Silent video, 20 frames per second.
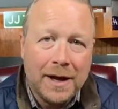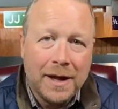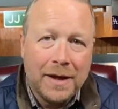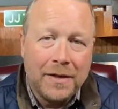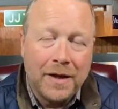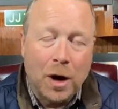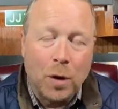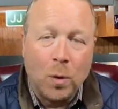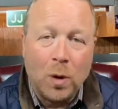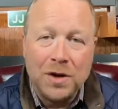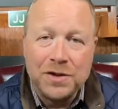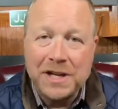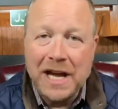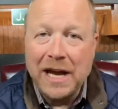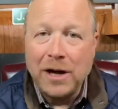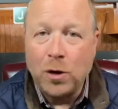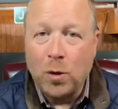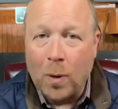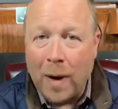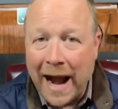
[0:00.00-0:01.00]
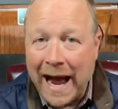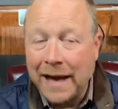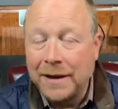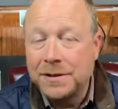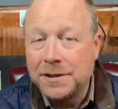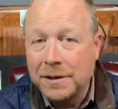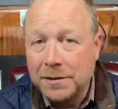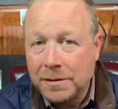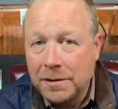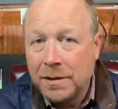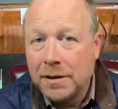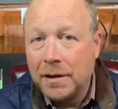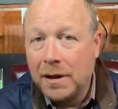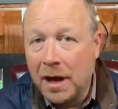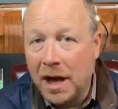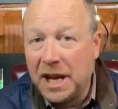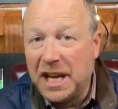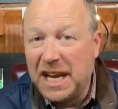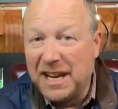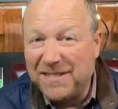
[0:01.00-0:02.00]
there was a grant,
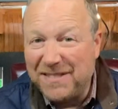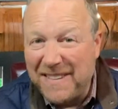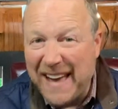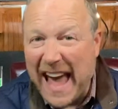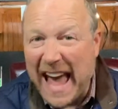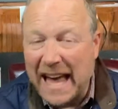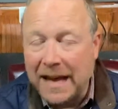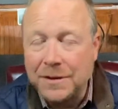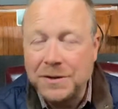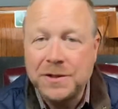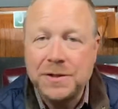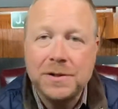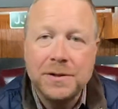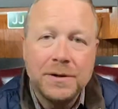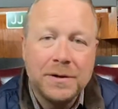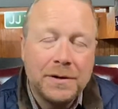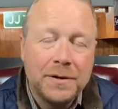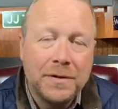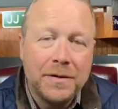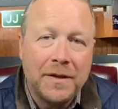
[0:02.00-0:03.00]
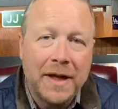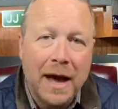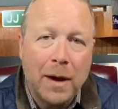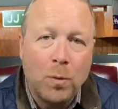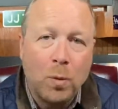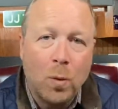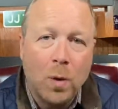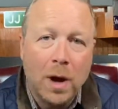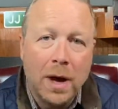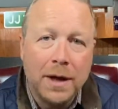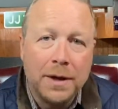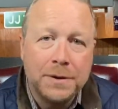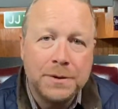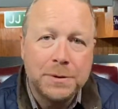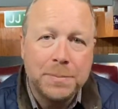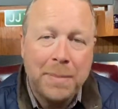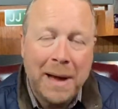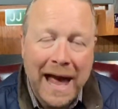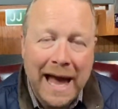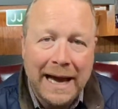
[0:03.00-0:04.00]
an advance that was
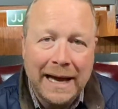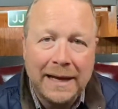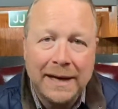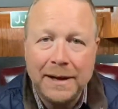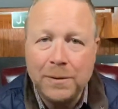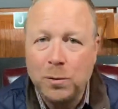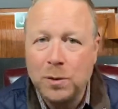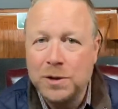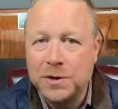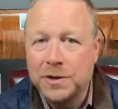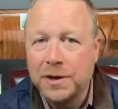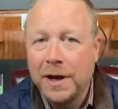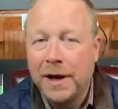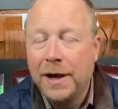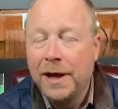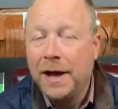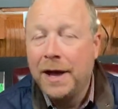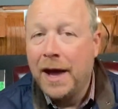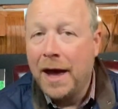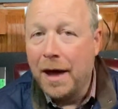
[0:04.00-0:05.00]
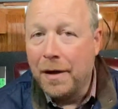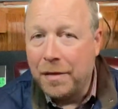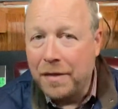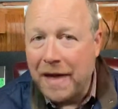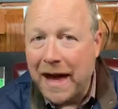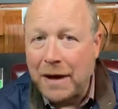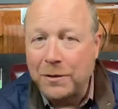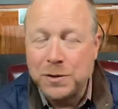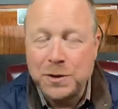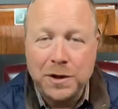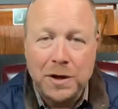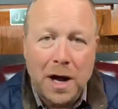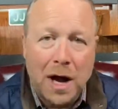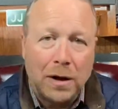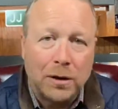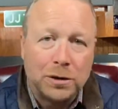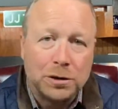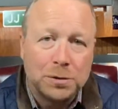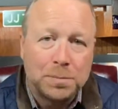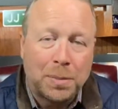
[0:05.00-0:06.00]
paid. It was
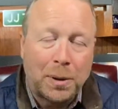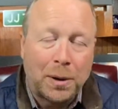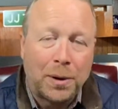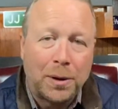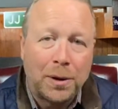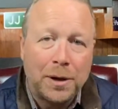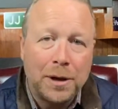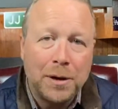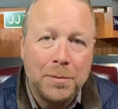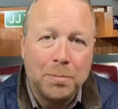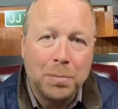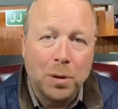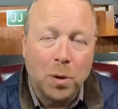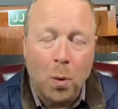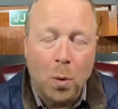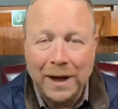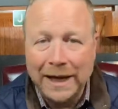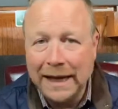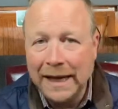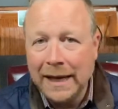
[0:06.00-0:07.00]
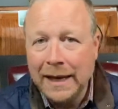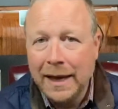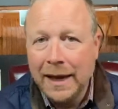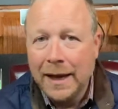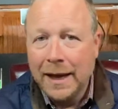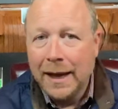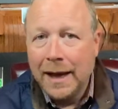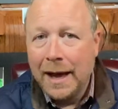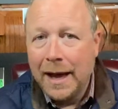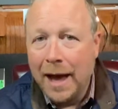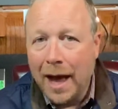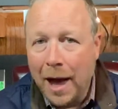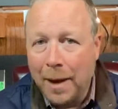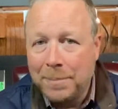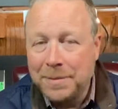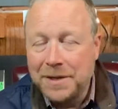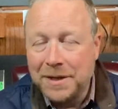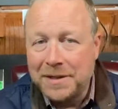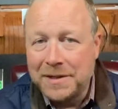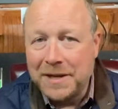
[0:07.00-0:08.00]
$1,000 per employee up
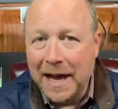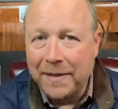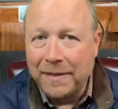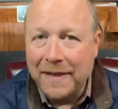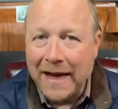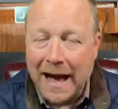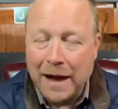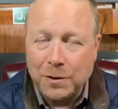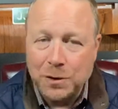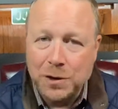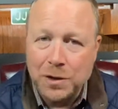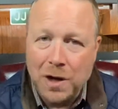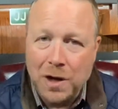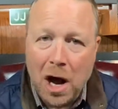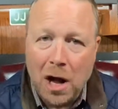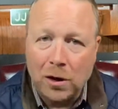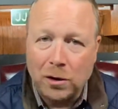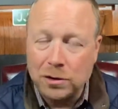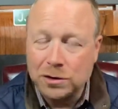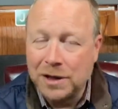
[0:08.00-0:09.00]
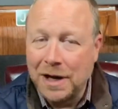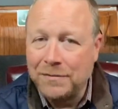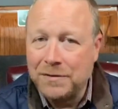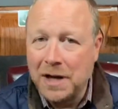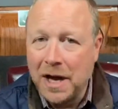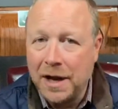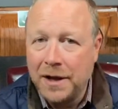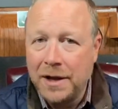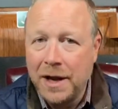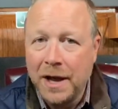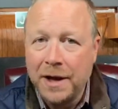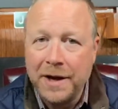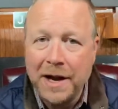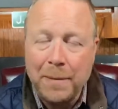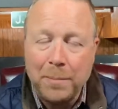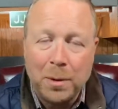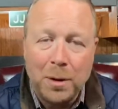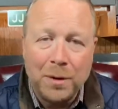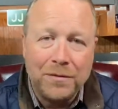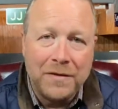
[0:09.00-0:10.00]
to $10,000. I've done a
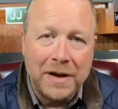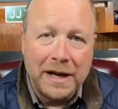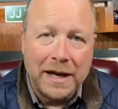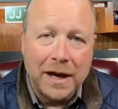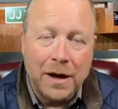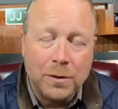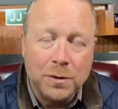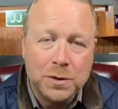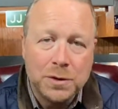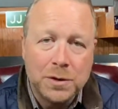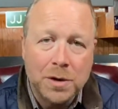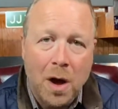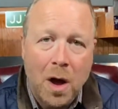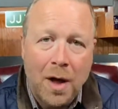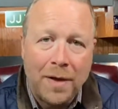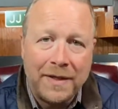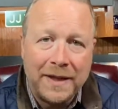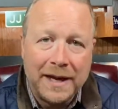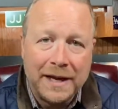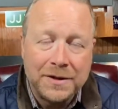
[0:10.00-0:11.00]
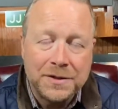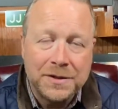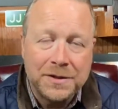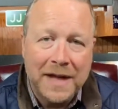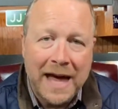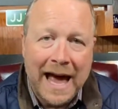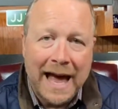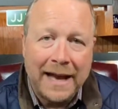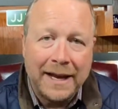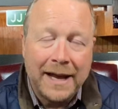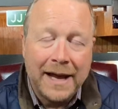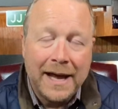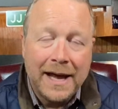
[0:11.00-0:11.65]
number of videos on this. That